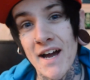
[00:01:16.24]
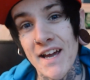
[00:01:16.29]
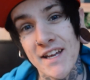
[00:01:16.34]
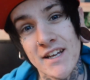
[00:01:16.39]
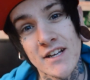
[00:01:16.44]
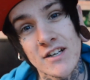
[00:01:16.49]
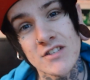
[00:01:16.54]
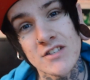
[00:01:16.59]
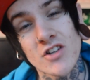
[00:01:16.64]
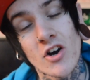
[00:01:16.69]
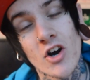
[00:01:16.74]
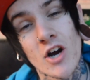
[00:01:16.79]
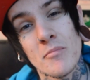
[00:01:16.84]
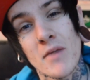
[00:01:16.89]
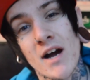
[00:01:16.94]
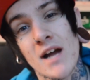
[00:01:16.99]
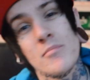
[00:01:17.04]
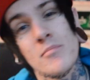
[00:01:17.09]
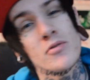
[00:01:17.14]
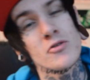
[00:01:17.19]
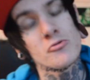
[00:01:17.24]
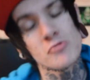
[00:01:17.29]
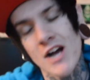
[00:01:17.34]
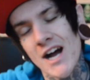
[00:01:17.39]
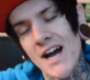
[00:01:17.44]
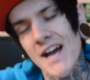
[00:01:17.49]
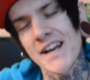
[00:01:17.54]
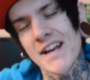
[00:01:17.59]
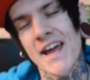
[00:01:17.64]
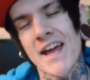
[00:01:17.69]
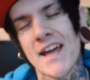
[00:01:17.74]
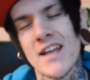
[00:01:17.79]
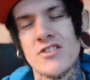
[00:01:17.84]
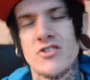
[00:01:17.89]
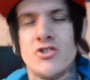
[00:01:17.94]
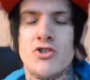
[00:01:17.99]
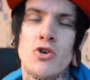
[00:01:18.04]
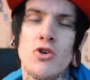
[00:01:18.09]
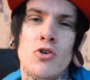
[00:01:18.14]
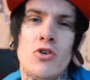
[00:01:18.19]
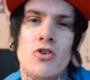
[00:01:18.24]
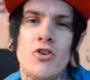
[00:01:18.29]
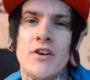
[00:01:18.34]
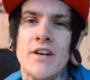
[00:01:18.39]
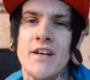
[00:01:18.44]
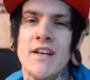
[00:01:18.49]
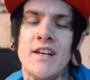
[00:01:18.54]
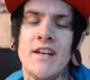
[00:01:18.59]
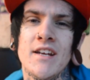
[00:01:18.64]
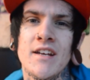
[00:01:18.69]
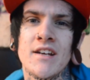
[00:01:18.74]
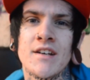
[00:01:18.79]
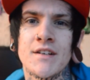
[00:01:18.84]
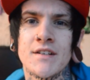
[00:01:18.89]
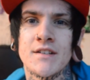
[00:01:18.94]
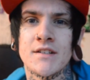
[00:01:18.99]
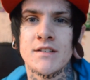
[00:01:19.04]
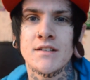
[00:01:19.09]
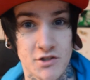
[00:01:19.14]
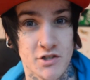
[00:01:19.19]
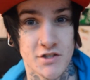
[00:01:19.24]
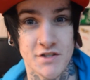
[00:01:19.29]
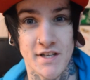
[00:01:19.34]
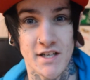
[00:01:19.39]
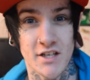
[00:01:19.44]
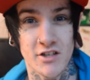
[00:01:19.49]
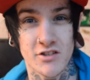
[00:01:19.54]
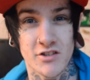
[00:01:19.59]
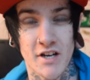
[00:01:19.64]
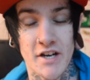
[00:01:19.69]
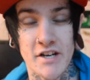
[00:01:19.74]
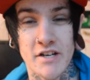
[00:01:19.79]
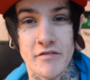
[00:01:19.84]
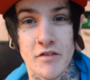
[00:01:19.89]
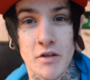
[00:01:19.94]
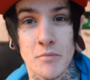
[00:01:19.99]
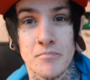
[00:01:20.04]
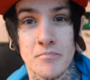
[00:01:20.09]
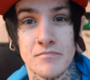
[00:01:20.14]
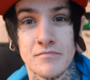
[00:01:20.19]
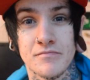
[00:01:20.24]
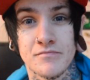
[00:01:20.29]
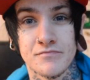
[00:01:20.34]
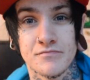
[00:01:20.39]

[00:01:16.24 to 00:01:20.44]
ears are my pride and joy. Just take good care of them.